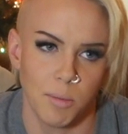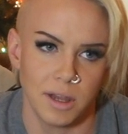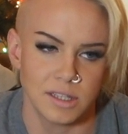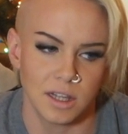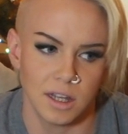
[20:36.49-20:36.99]

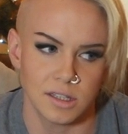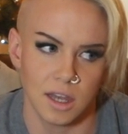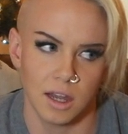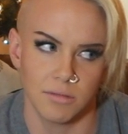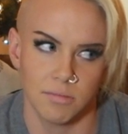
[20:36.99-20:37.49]
Basically, it's
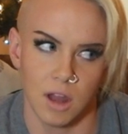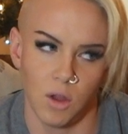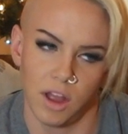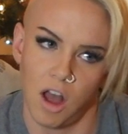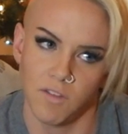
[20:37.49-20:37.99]
like, no,
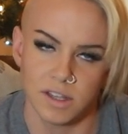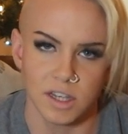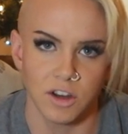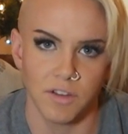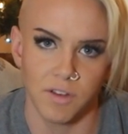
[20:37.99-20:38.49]
like obviously
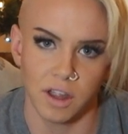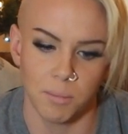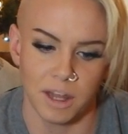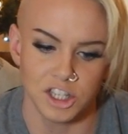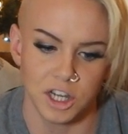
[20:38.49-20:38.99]
you're not fucking
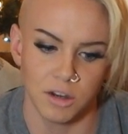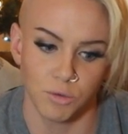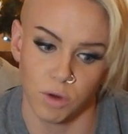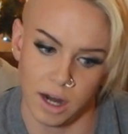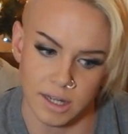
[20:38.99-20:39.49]
benching
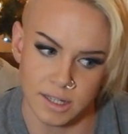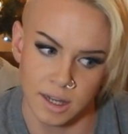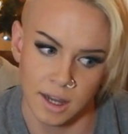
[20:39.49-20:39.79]
right